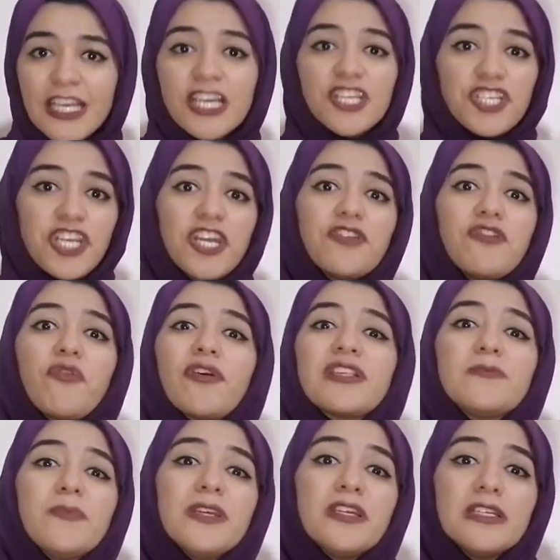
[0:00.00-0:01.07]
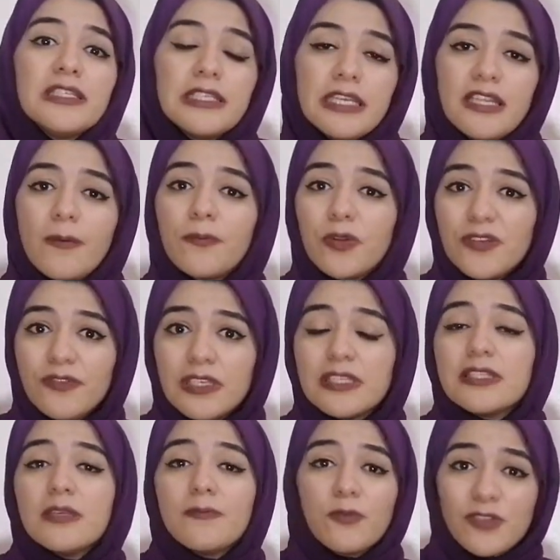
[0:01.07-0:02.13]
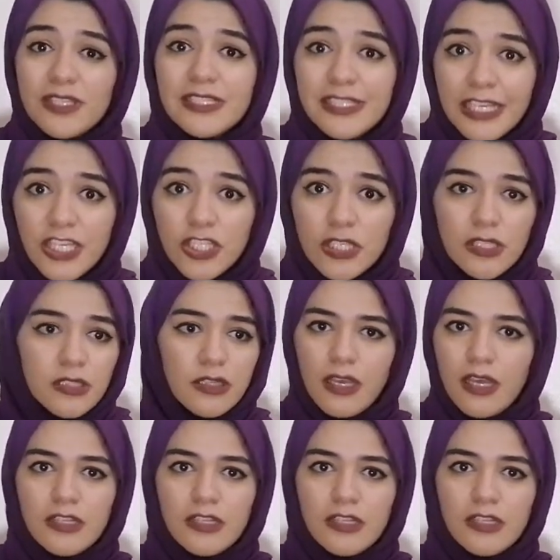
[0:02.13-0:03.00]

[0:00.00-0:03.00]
share your experience in a previous presentation